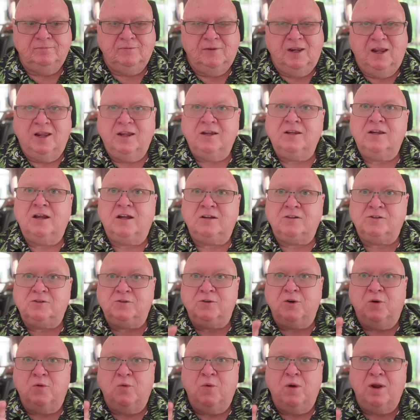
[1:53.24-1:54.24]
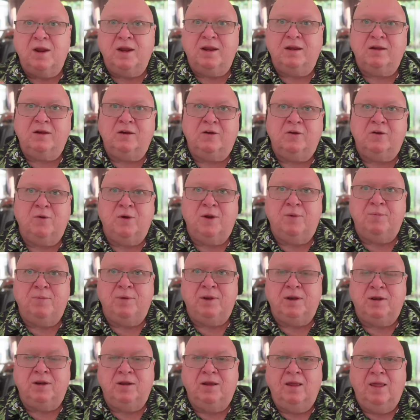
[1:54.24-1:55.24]
Industrial weighing
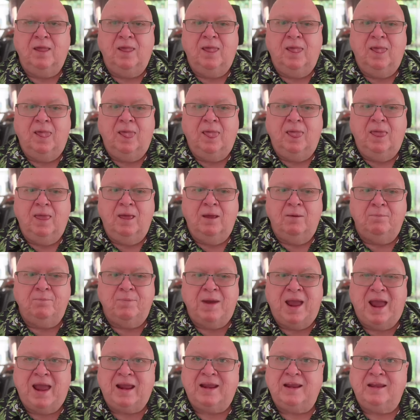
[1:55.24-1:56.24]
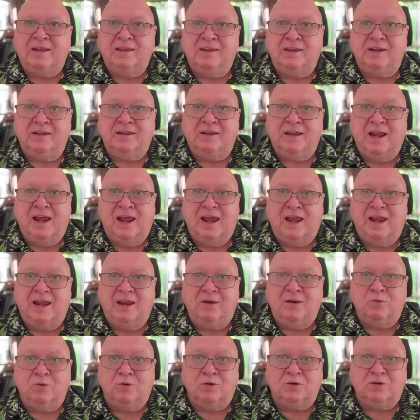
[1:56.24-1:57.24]
equipment, back in the day,
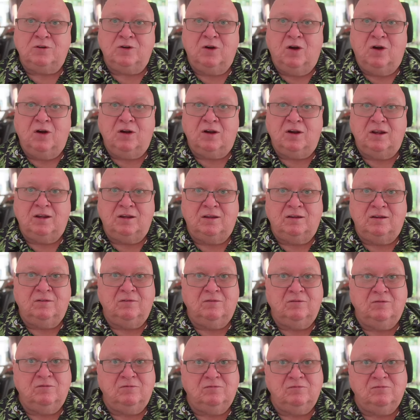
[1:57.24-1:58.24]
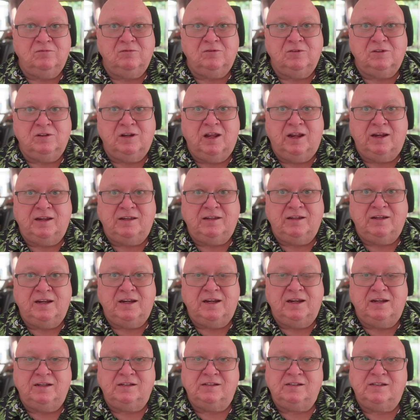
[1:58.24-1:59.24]
we're talking
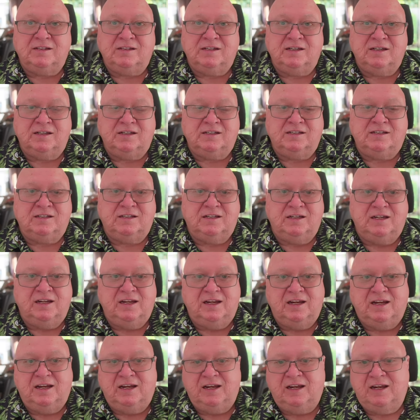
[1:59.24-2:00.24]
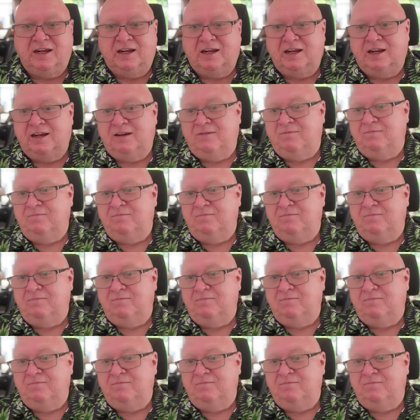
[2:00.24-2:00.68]
1960,